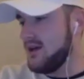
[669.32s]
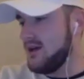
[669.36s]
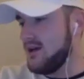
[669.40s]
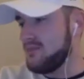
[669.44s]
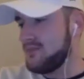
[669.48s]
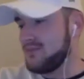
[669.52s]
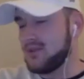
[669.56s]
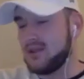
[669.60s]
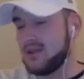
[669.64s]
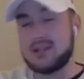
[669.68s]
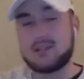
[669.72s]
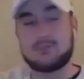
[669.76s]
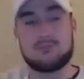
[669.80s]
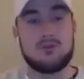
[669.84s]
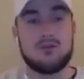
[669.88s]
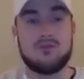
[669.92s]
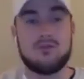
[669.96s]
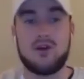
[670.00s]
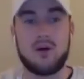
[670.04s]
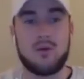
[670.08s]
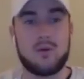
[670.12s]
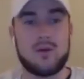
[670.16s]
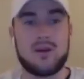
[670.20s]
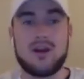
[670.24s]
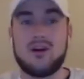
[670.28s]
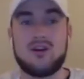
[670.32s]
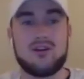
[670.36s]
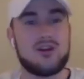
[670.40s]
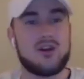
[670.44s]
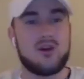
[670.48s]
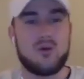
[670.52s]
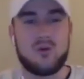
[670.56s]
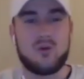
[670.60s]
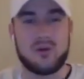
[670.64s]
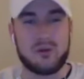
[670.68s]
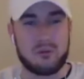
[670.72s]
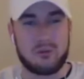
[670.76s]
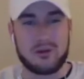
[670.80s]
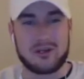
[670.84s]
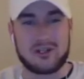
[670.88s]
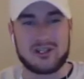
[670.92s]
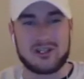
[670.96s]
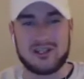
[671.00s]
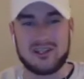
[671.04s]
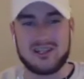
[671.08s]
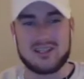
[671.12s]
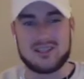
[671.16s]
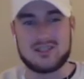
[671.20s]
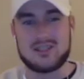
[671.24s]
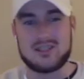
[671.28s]
Let's move on. We all know what
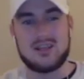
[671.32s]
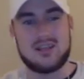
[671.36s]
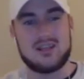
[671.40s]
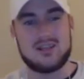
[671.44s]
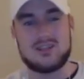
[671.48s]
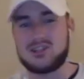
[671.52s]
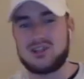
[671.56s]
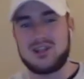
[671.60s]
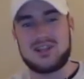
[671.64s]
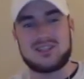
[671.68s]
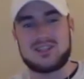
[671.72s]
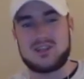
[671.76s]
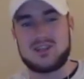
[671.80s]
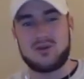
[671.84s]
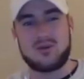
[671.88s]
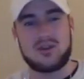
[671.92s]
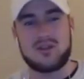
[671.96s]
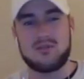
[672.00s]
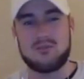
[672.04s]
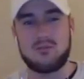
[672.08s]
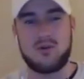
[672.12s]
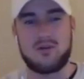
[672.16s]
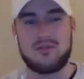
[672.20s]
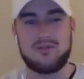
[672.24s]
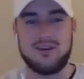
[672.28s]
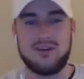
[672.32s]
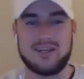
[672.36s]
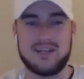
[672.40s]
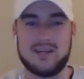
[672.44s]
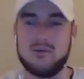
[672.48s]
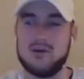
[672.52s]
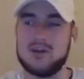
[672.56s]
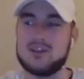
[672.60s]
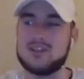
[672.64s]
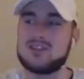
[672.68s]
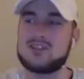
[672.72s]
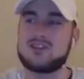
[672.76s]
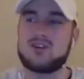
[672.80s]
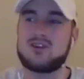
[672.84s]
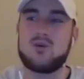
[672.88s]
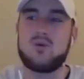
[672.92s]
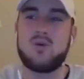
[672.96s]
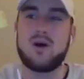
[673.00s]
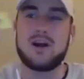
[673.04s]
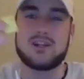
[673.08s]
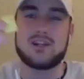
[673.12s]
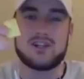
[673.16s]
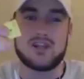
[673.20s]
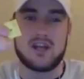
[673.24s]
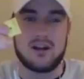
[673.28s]
original is, so let's go to the more funky ones. Let's go to
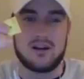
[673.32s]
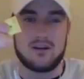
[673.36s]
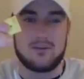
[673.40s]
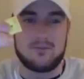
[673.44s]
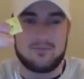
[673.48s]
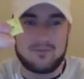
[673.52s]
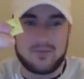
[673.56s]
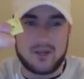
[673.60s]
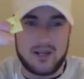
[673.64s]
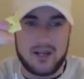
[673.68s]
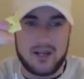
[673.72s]
white cheddar. Okay,